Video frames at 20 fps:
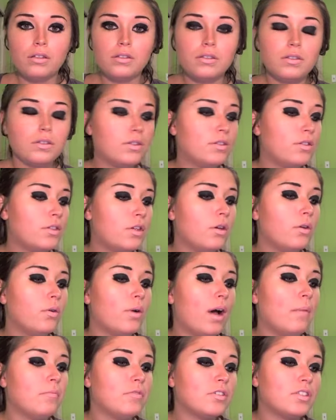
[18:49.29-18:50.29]

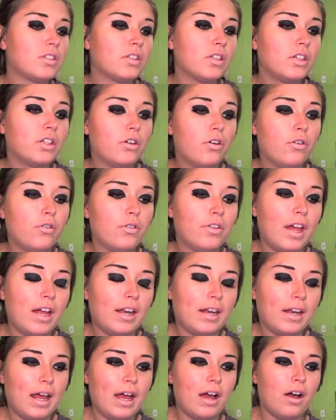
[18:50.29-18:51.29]
So I'm just going to go over
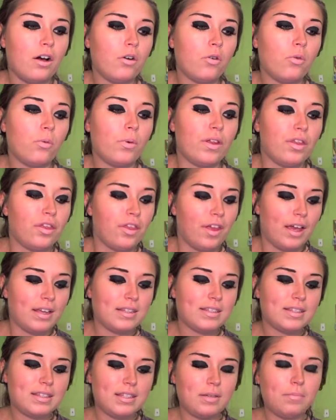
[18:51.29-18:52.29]
that now with a
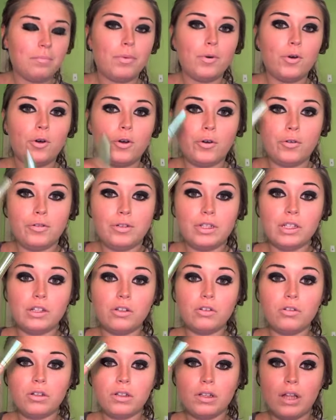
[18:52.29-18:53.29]
simple
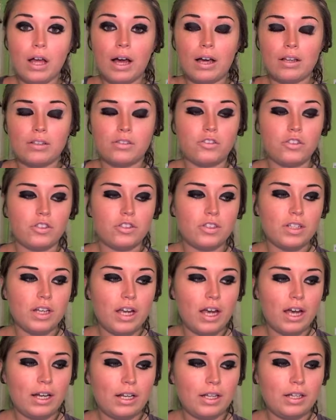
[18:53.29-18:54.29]
nude gloss just to
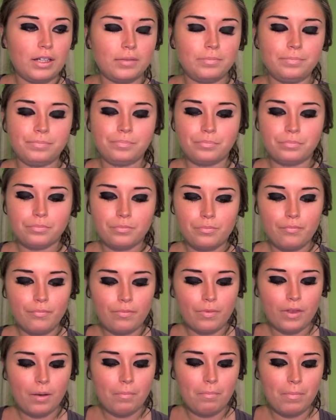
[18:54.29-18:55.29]
kind of
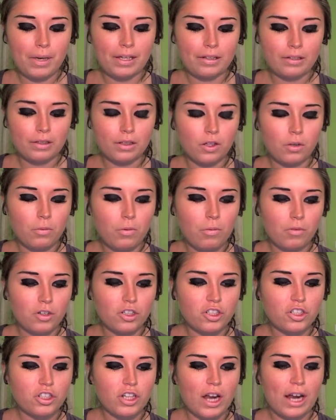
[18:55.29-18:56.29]
make it a little bit more
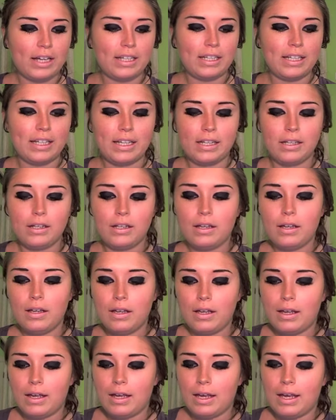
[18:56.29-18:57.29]
shiny.
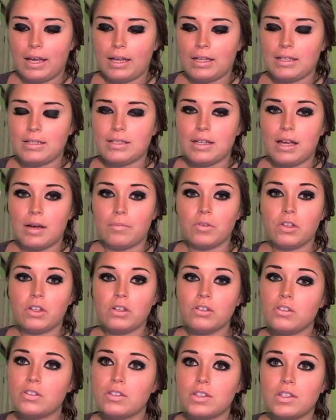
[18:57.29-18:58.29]
And you
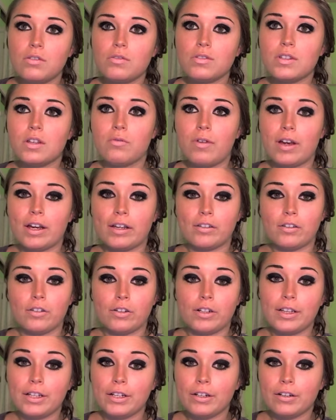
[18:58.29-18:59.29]
can just use a regular
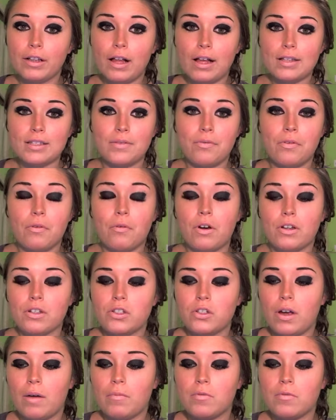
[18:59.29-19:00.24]
clear gloss if you want to.